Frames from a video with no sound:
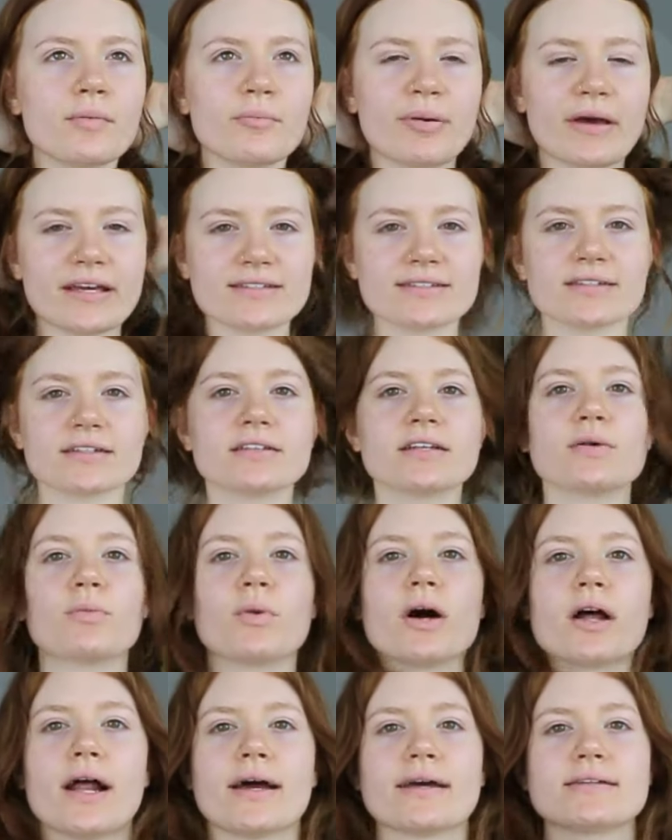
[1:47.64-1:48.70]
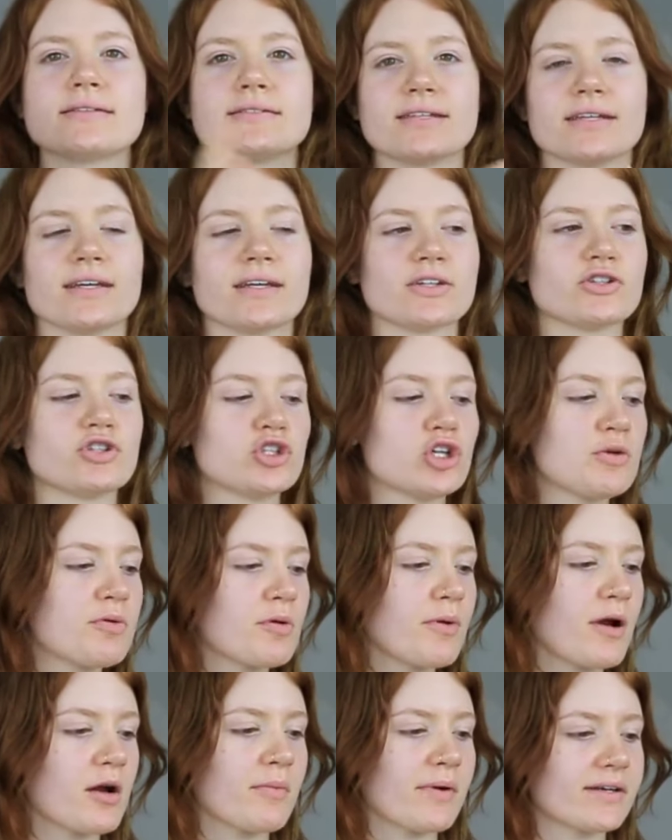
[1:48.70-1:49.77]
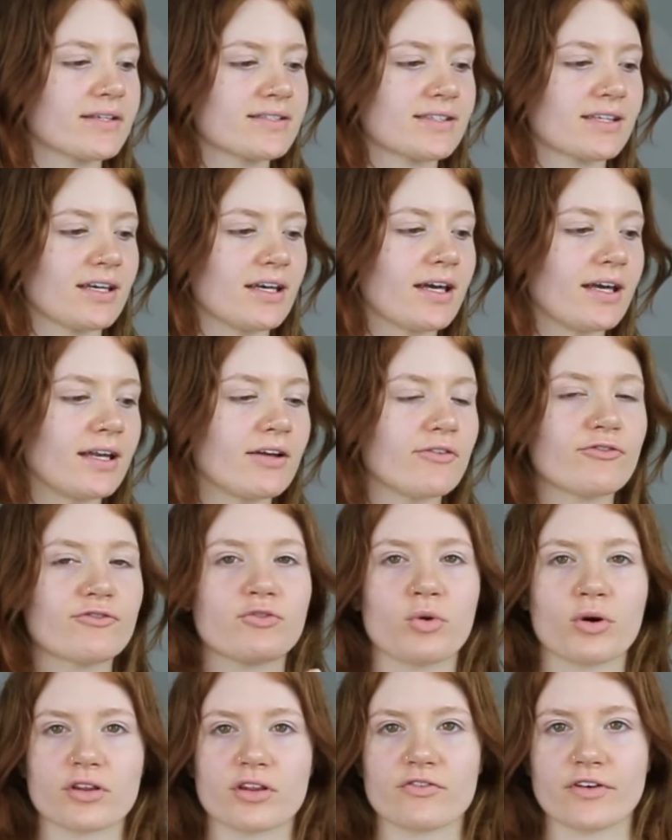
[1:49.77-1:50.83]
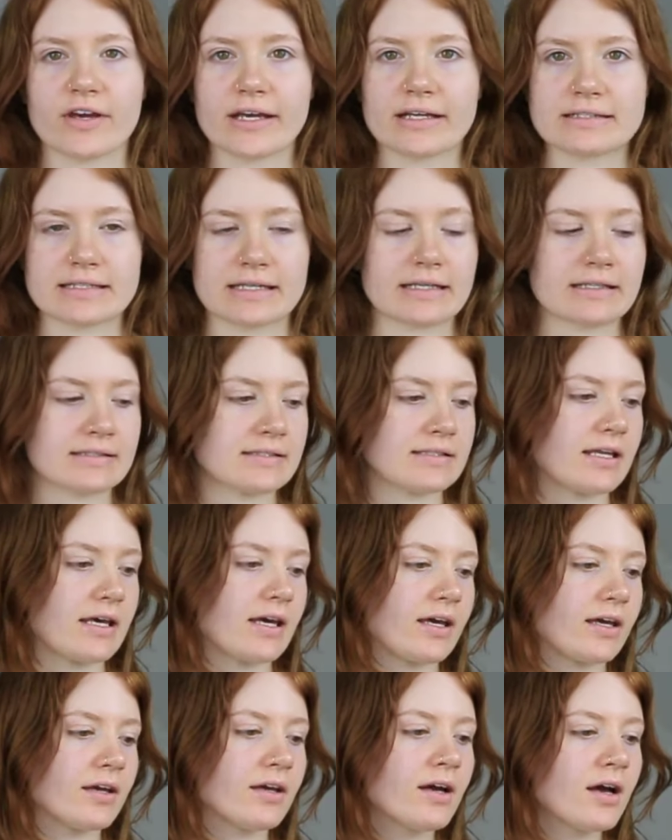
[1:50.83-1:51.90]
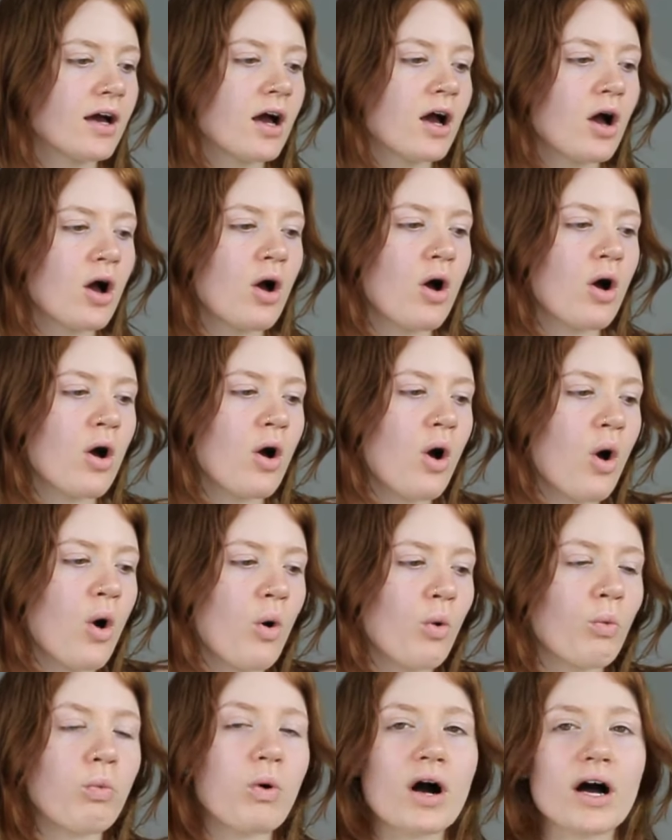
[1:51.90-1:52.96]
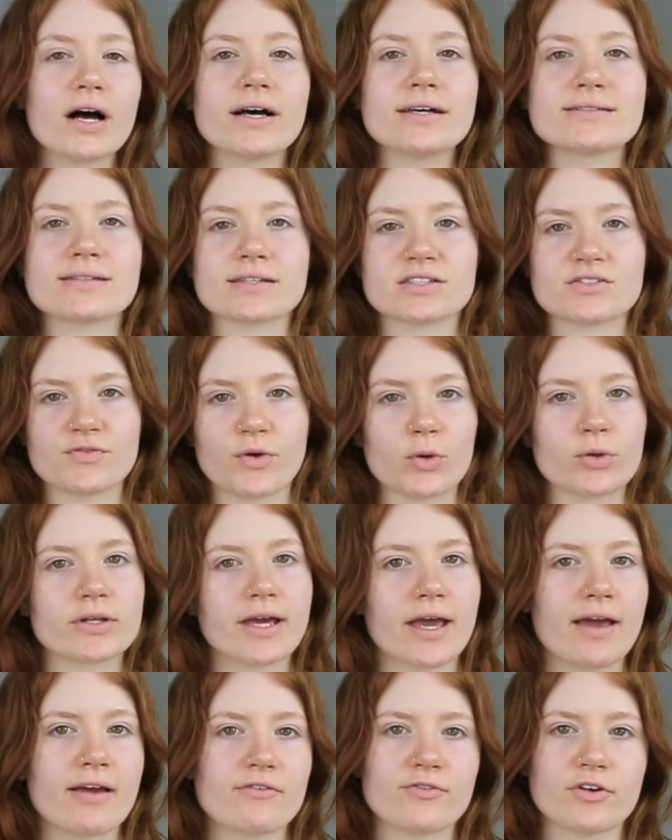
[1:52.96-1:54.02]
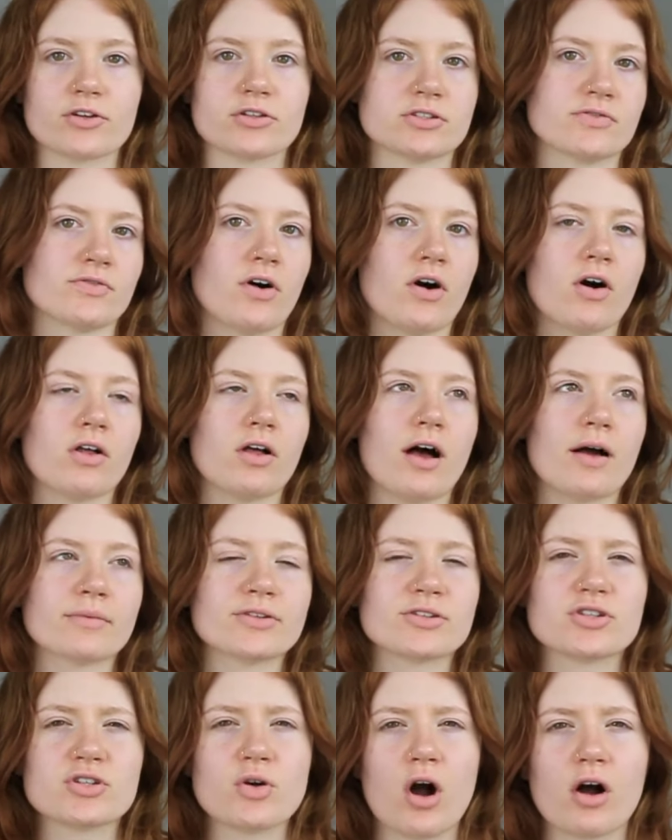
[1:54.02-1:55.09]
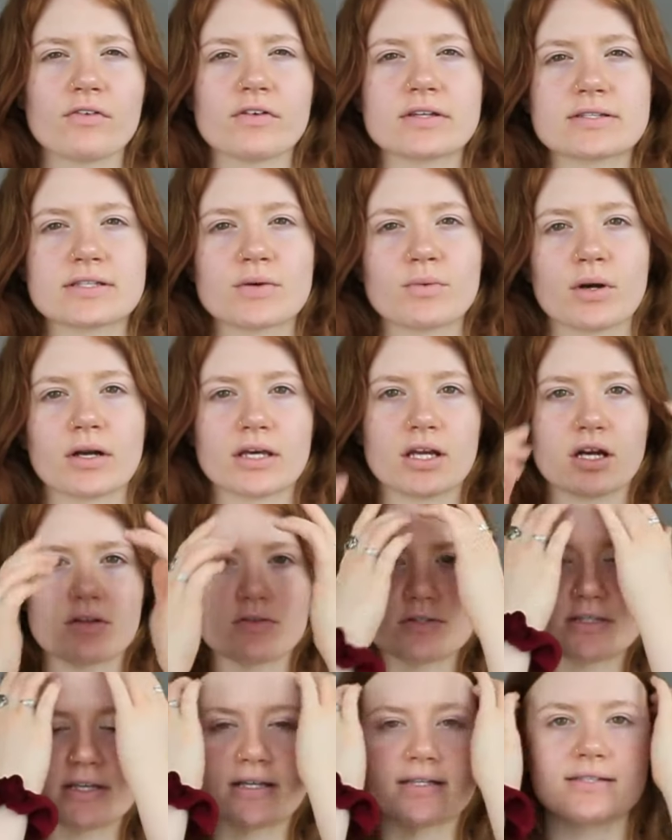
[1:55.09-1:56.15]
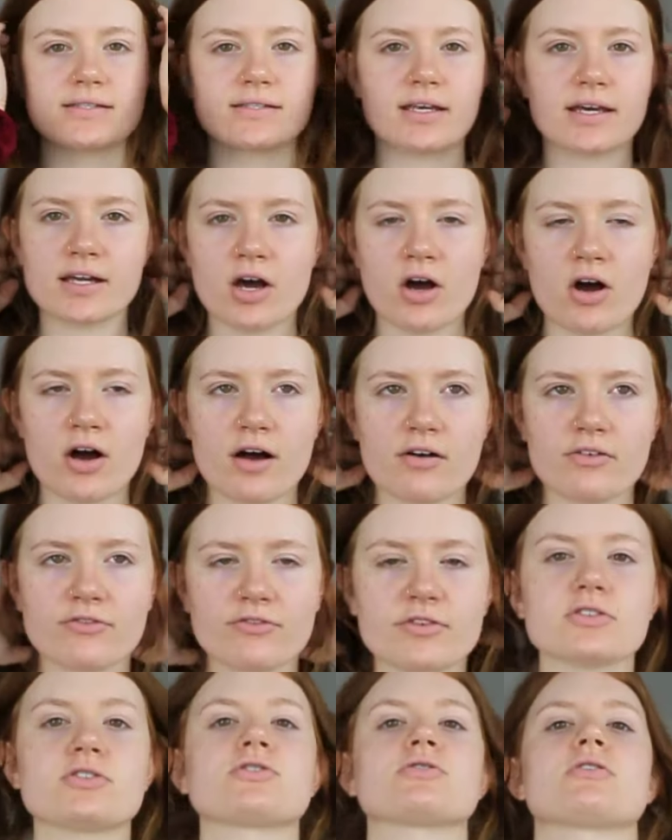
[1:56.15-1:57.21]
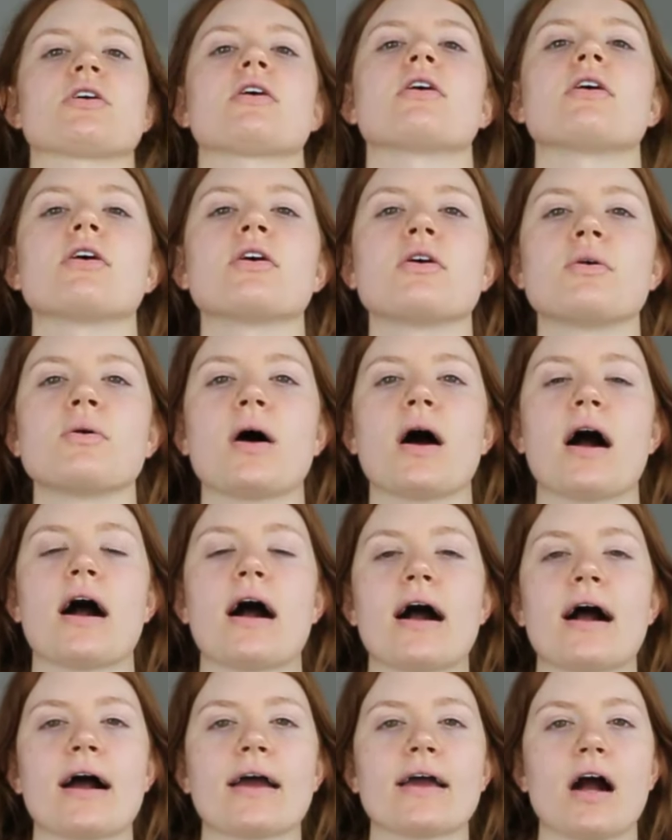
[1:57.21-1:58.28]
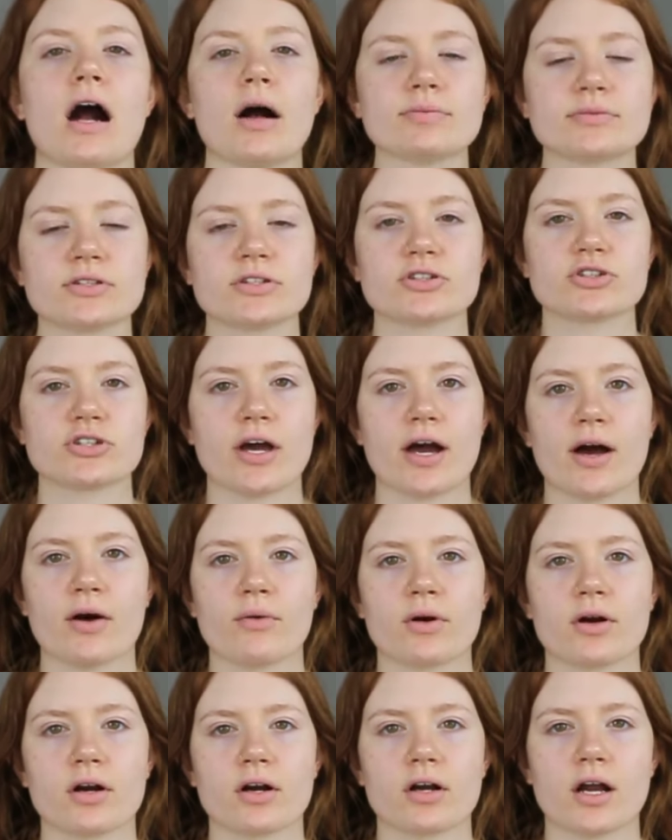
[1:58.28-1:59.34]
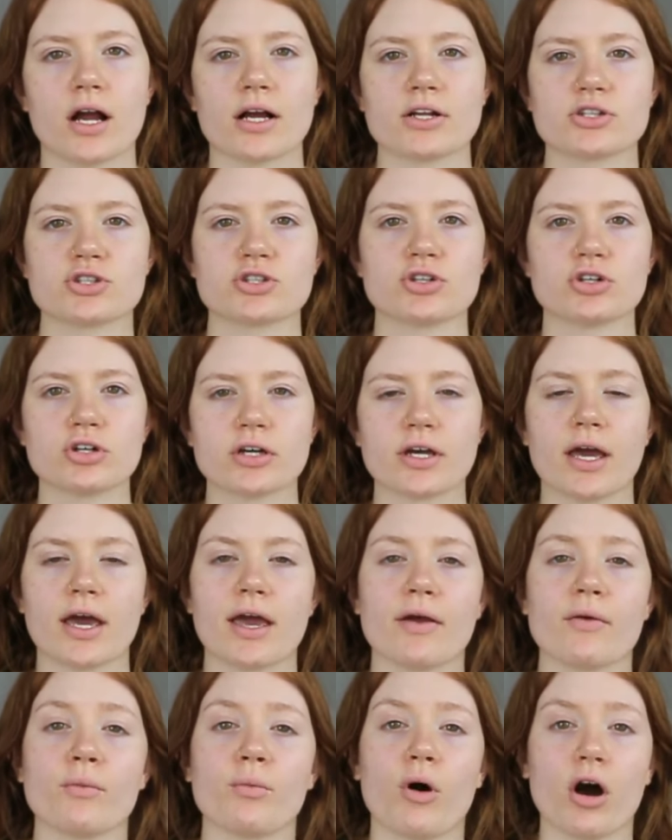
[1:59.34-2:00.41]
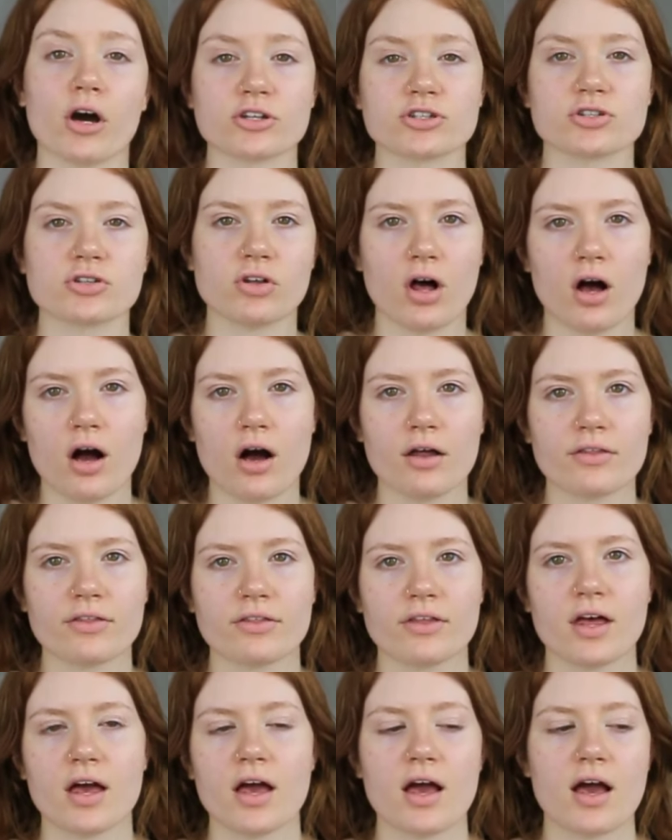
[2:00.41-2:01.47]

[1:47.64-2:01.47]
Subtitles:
basically what I did to prepare my skin for the fake tan today was exfoliate first of all, because you obviously want to get all the dead skin off. So I hopped in the shower, took a washcloth.